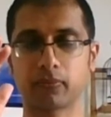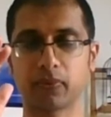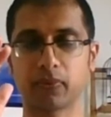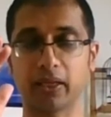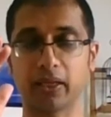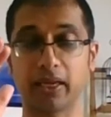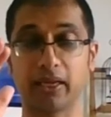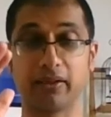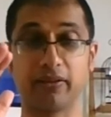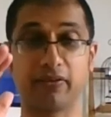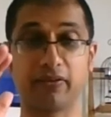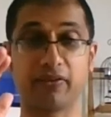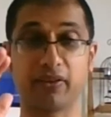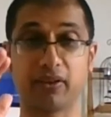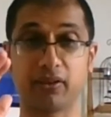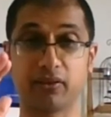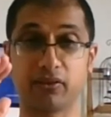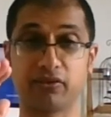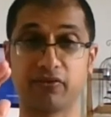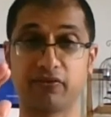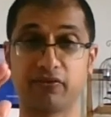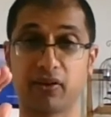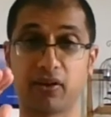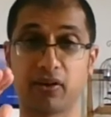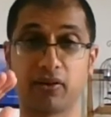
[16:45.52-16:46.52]
And it
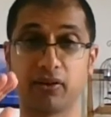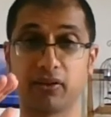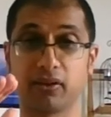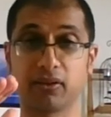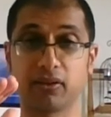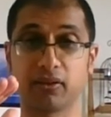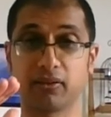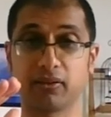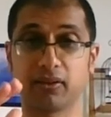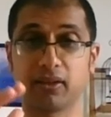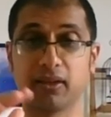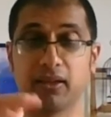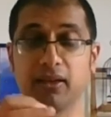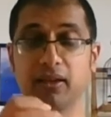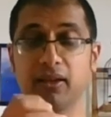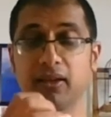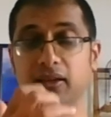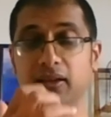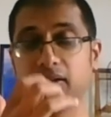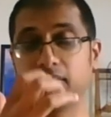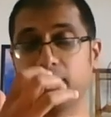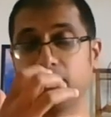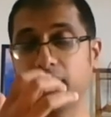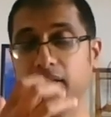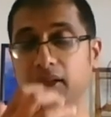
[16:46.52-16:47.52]
feels very good.
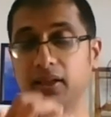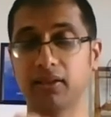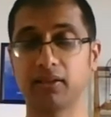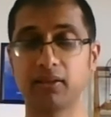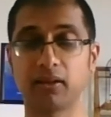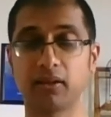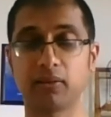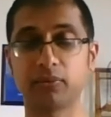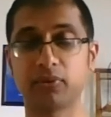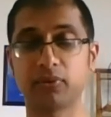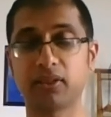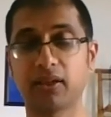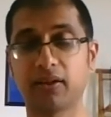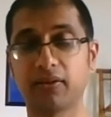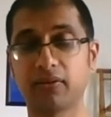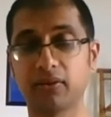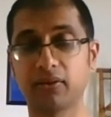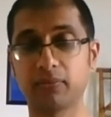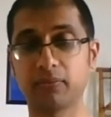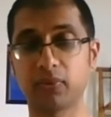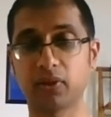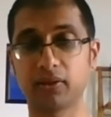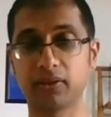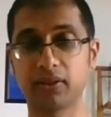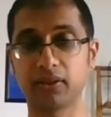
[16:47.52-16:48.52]
It really calms down
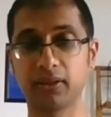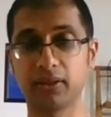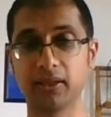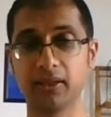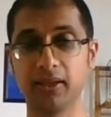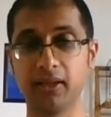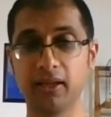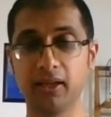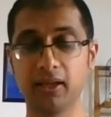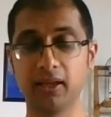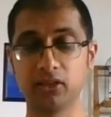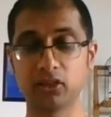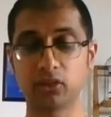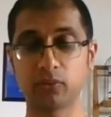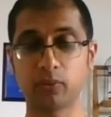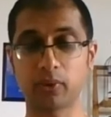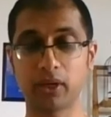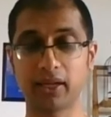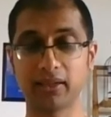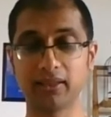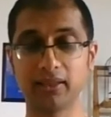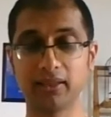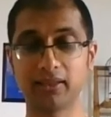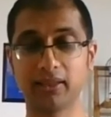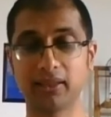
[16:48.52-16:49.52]
the body. So what
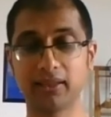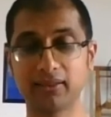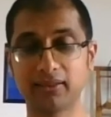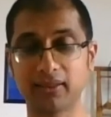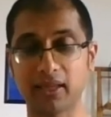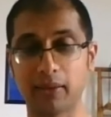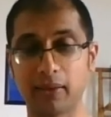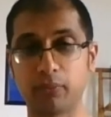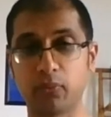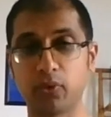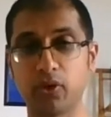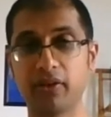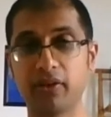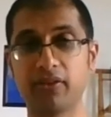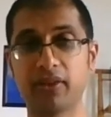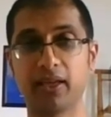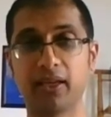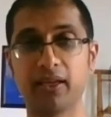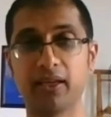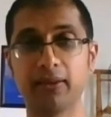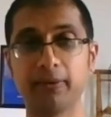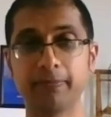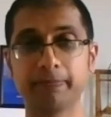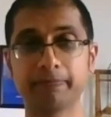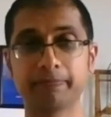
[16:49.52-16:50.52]
I did is I breathed
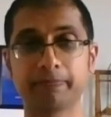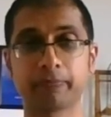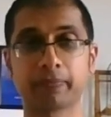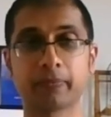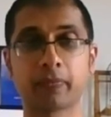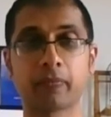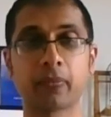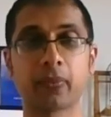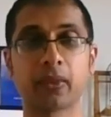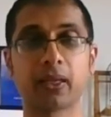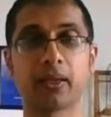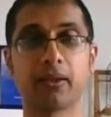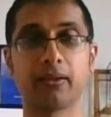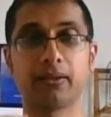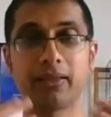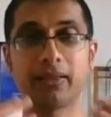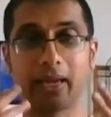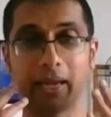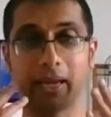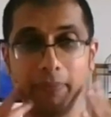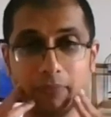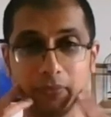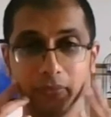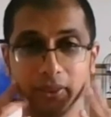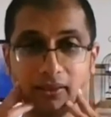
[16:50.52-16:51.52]
in,
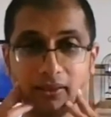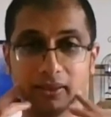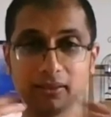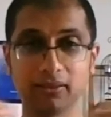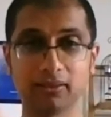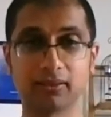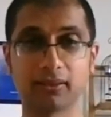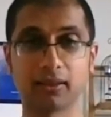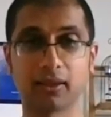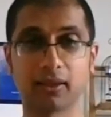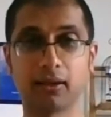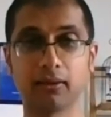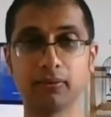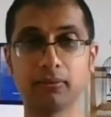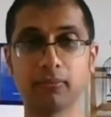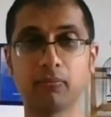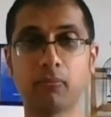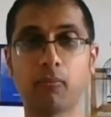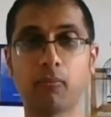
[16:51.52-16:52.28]
kept it inside.